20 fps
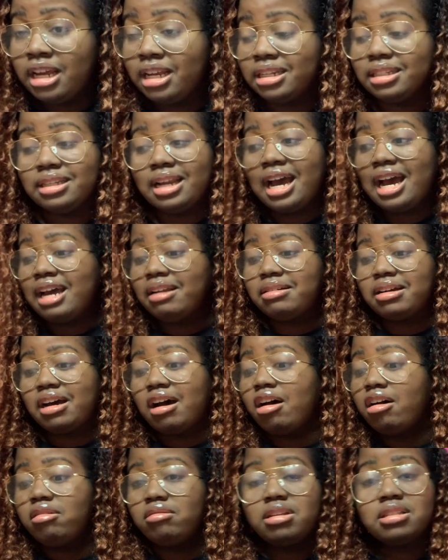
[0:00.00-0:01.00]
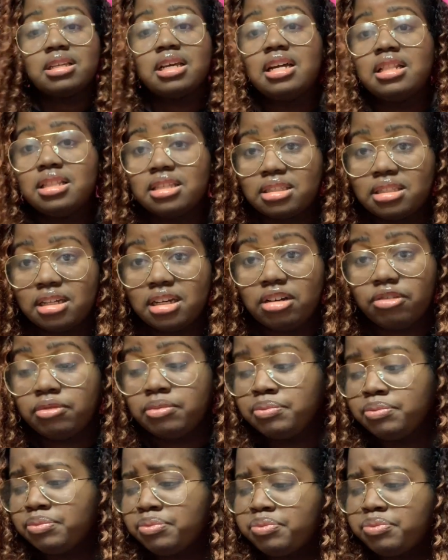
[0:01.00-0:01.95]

not all this other stuff.